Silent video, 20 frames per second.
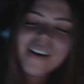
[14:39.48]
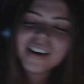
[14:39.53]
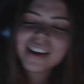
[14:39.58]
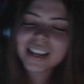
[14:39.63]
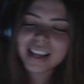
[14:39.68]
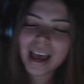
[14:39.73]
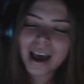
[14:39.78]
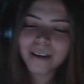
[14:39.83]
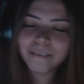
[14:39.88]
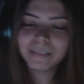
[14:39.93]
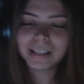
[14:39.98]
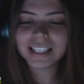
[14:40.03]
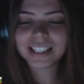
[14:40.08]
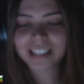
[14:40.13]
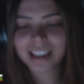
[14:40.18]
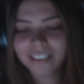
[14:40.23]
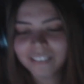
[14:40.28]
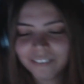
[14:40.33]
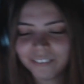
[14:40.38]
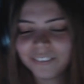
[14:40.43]
Yeah, Ms.
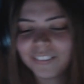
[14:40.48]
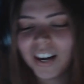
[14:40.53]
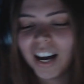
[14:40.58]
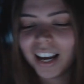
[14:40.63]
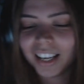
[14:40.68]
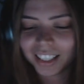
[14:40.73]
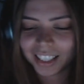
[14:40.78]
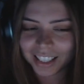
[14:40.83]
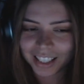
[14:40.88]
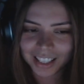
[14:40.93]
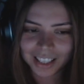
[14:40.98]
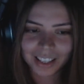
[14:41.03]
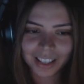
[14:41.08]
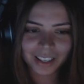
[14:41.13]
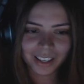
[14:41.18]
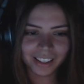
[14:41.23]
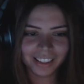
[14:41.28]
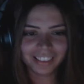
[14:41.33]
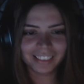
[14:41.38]
Kim, fuck you.